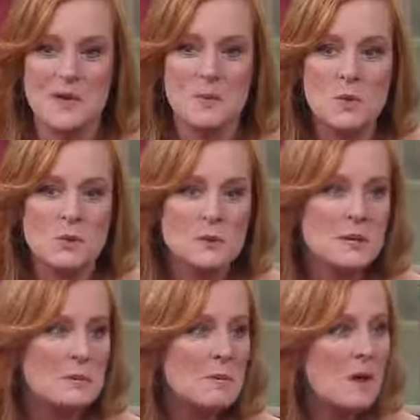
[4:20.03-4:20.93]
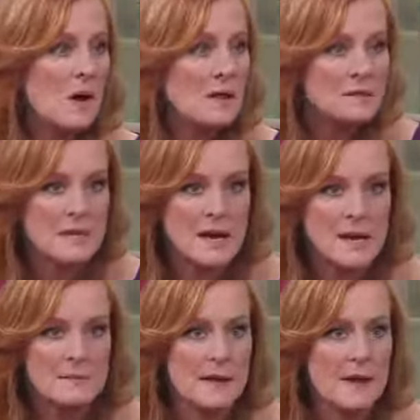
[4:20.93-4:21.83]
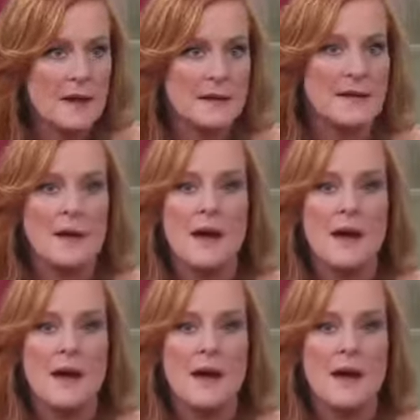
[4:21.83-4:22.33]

and I work with people all the time on